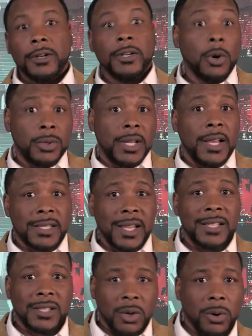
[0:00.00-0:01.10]
no test
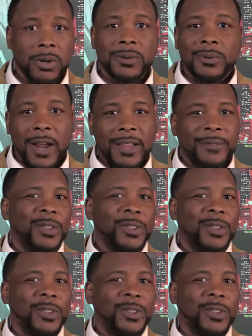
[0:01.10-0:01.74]
sans segor, right?